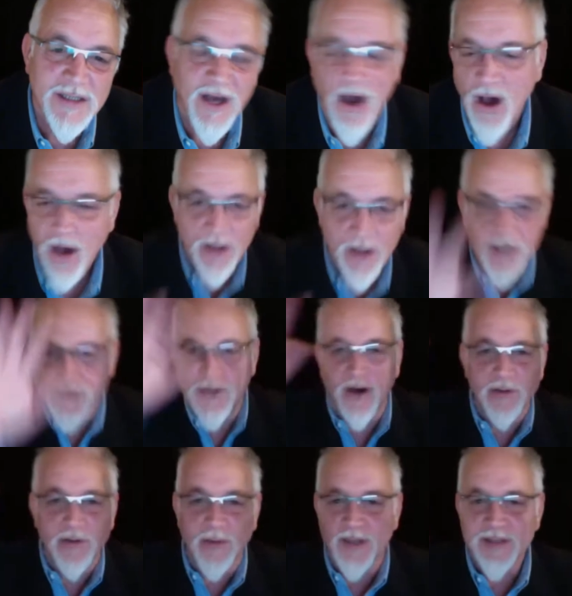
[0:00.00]
whole lot of
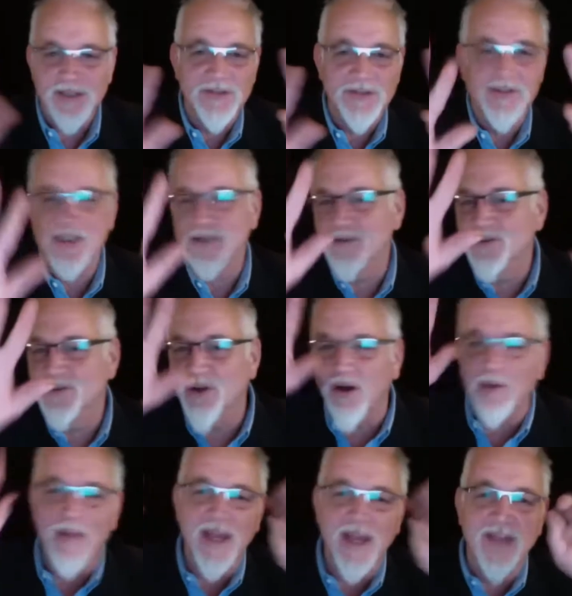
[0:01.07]
dogma, just
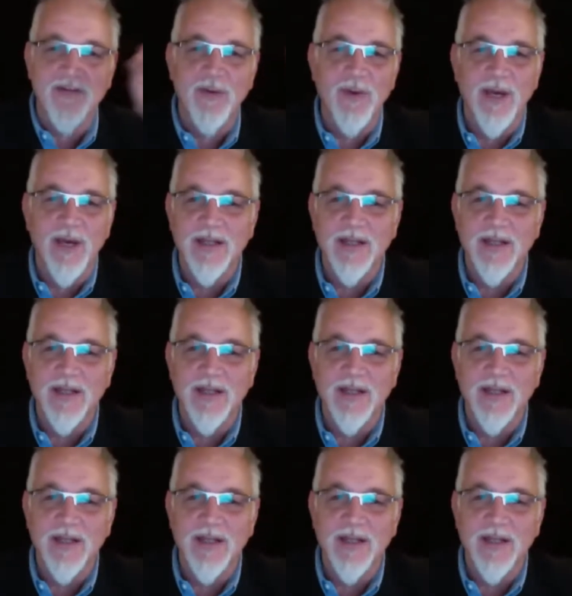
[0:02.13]
dogma everywhere,